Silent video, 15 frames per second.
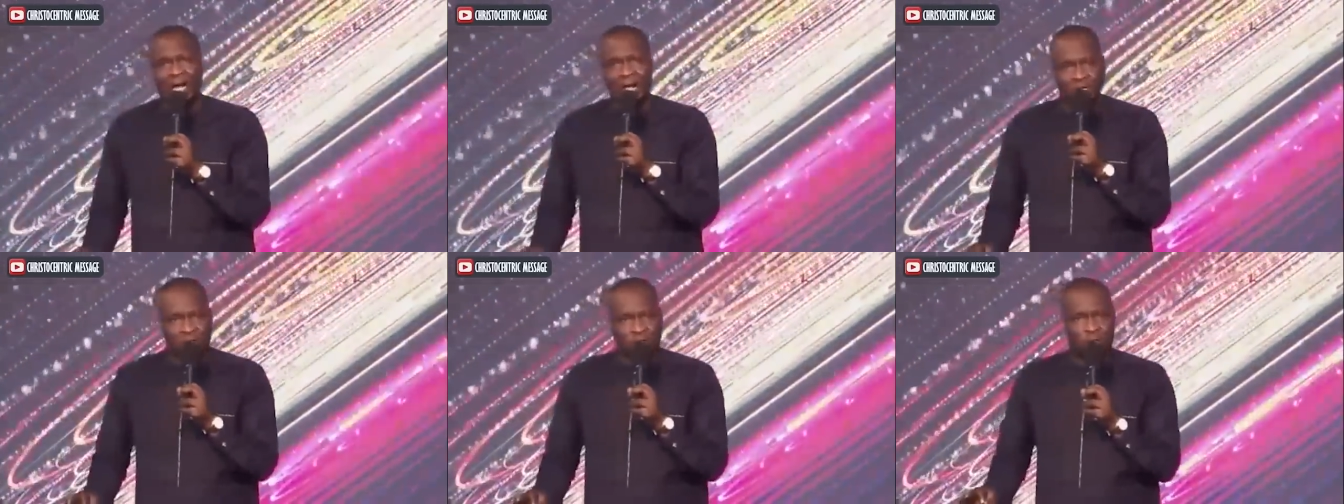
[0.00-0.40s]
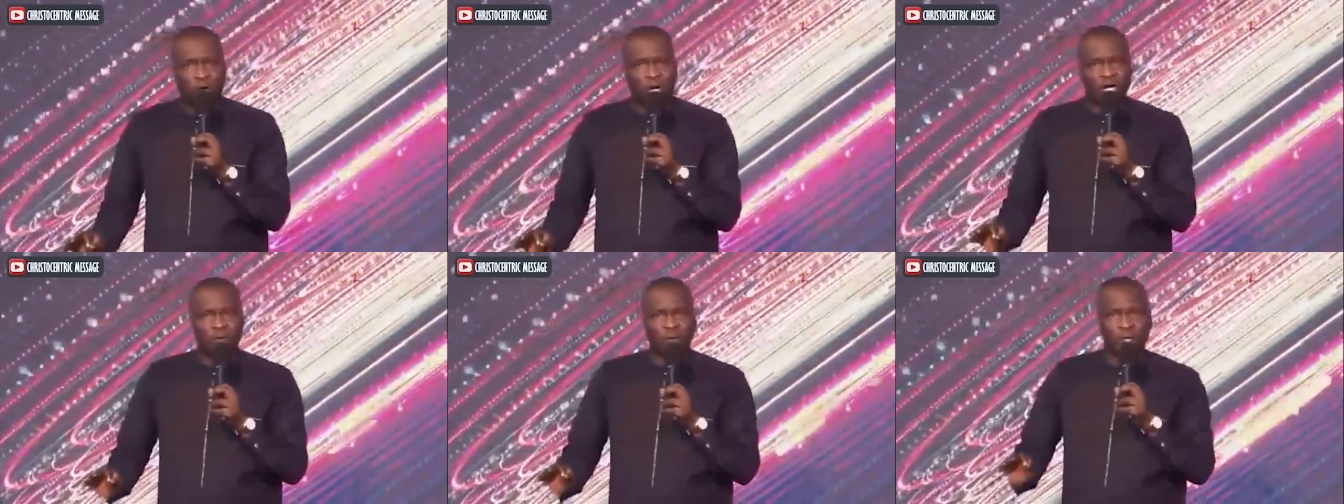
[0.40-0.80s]

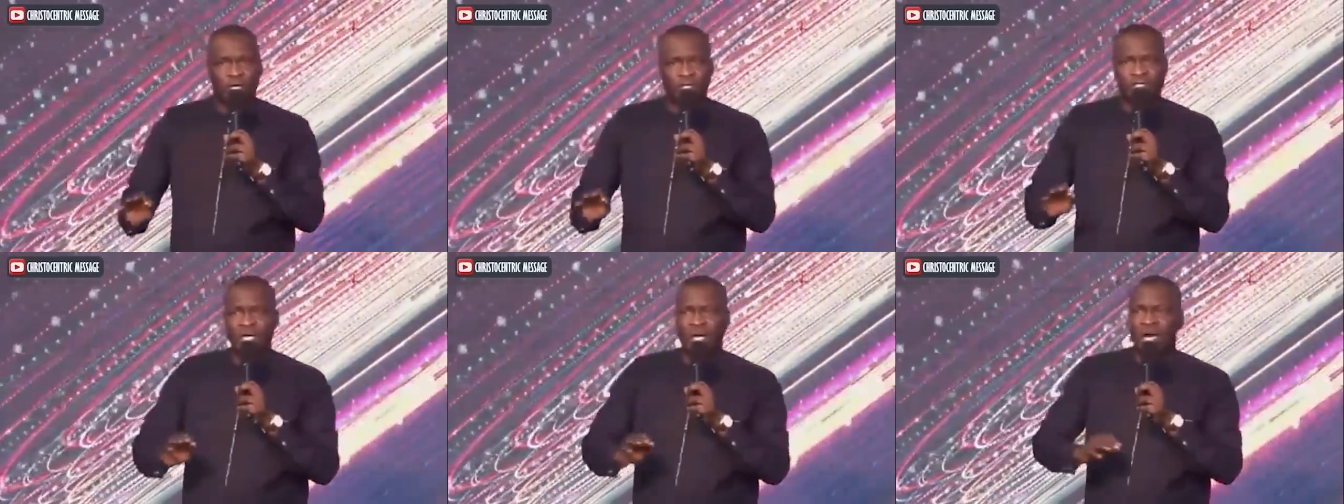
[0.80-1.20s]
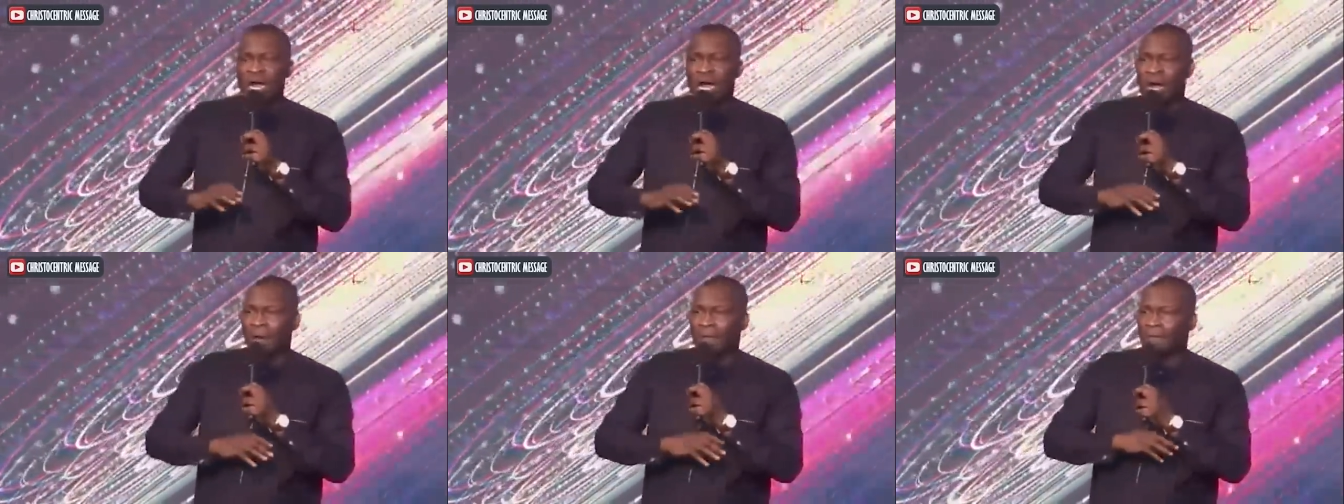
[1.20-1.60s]
struggling with
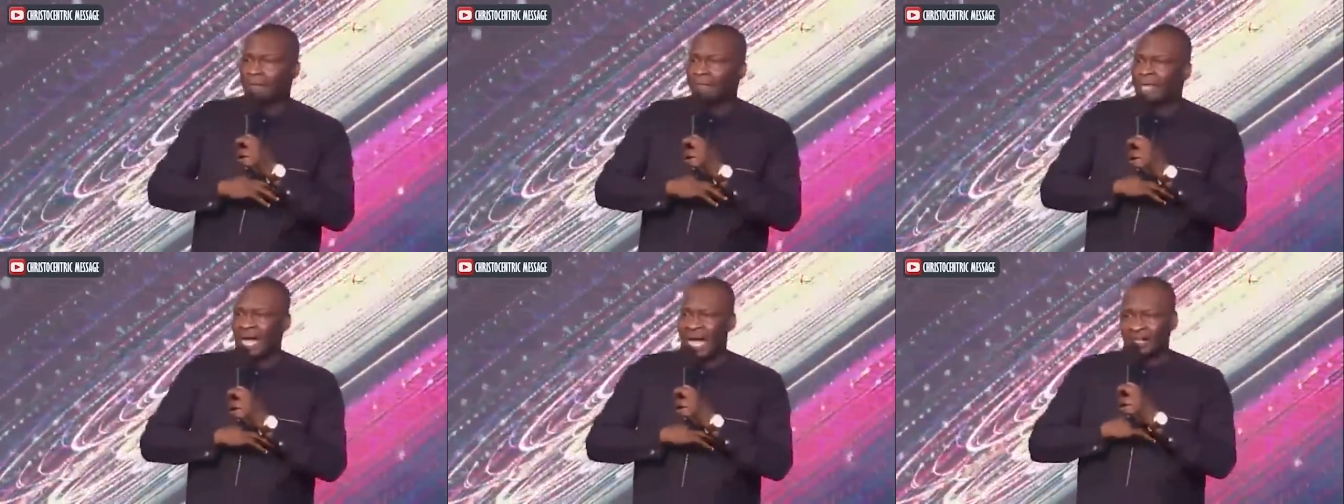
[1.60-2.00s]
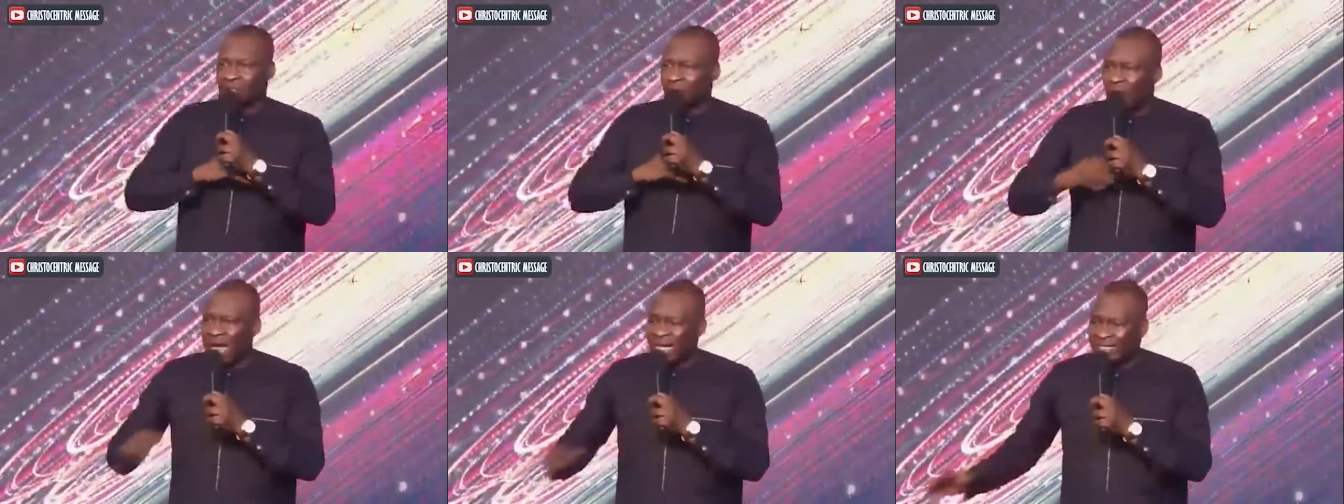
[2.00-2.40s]
um,
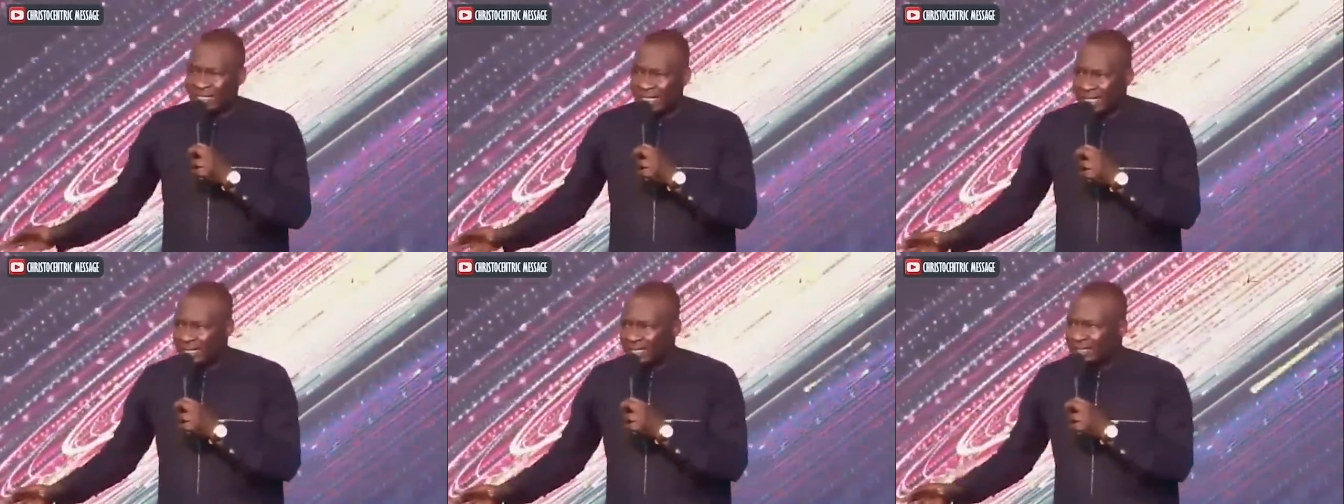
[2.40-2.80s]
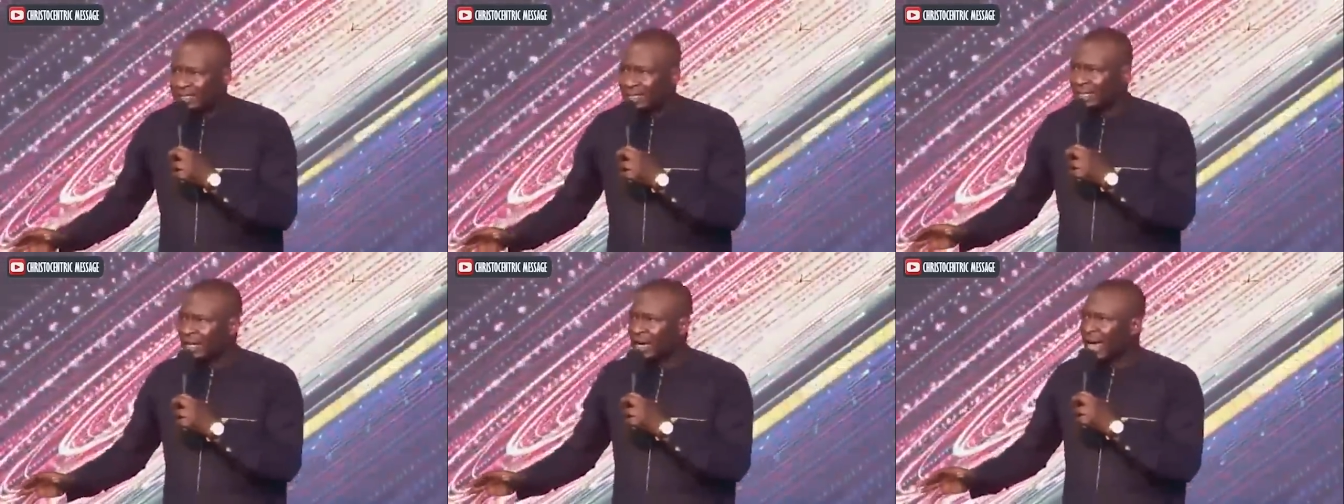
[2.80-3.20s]

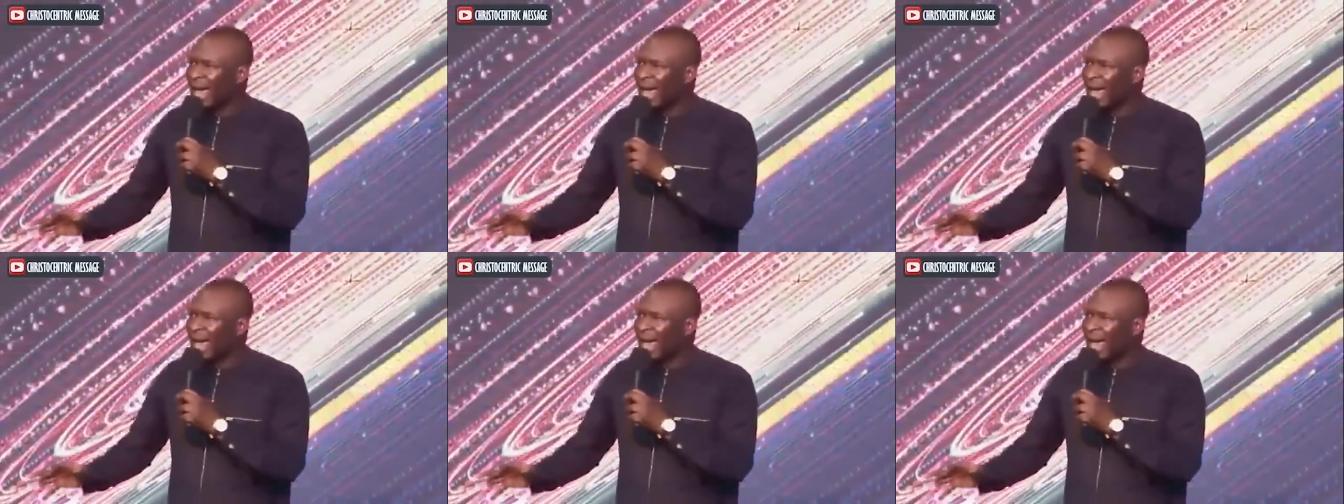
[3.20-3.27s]
arthritis,